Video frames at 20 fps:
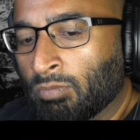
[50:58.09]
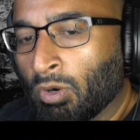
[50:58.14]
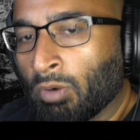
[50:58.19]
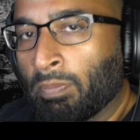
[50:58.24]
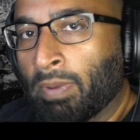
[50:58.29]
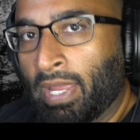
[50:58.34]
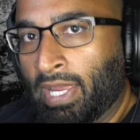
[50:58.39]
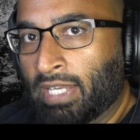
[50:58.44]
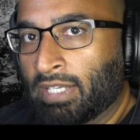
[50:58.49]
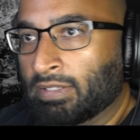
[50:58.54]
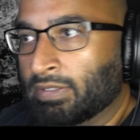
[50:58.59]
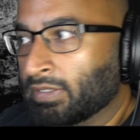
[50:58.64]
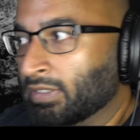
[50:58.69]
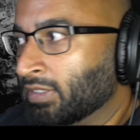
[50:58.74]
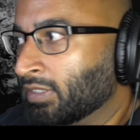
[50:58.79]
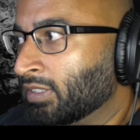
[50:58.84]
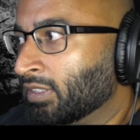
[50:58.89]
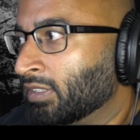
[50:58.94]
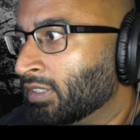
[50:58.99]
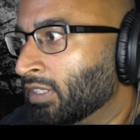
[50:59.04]
more pain.
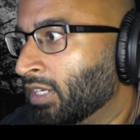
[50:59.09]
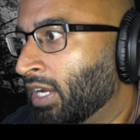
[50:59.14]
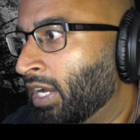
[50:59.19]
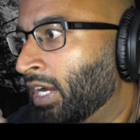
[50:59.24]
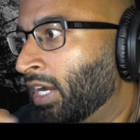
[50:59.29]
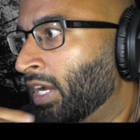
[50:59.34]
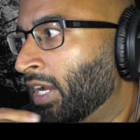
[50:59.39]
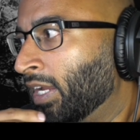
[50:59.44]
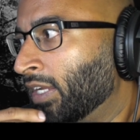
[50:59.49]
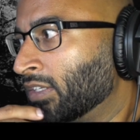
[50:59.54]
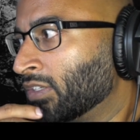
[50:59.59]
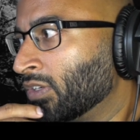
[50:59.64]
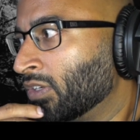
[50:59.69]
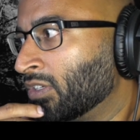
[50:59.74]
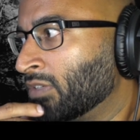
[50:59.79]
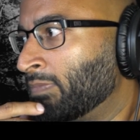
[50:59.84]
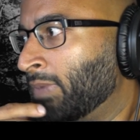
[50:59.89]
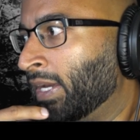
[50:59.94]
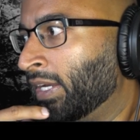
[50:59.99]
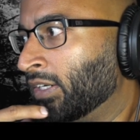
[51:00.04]
Uh, and
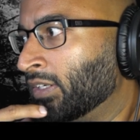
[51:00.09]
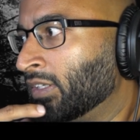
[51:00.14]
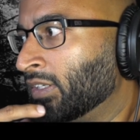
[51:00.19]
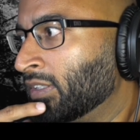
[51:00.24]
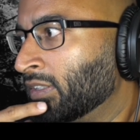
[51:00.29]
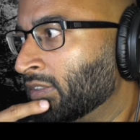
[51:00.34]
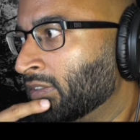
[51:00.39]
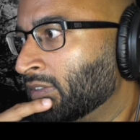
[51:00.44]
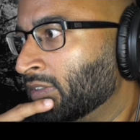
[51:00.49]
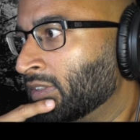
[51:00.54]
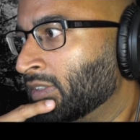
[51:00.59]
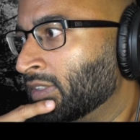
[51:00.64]
so it's better